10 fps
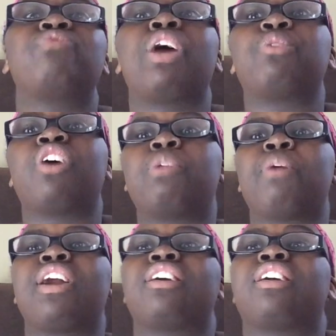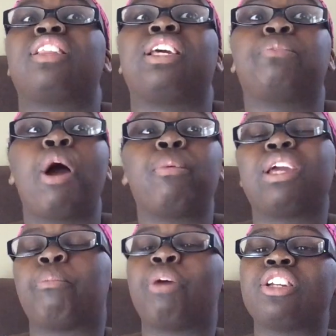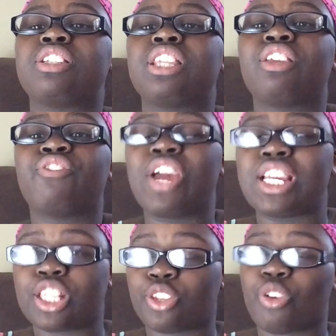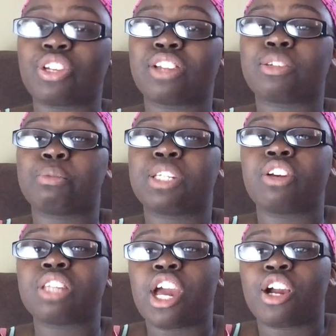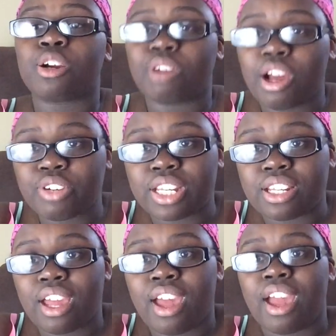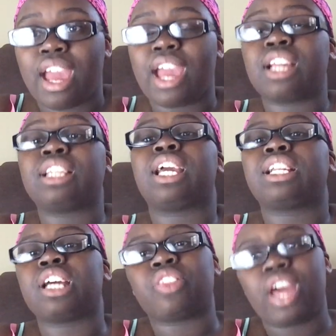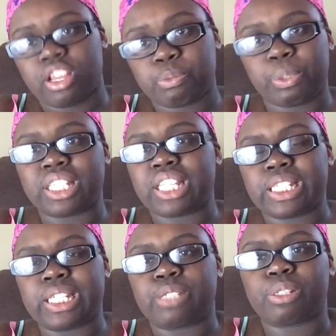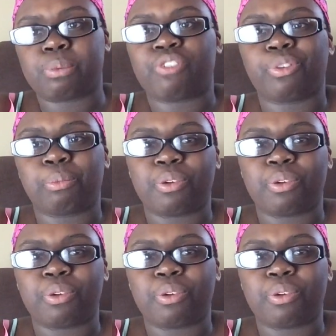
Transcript: I would automatically probably get punched in the face, thrown down some stairs, grounded, and kicked out of the house, because that's disrespectful.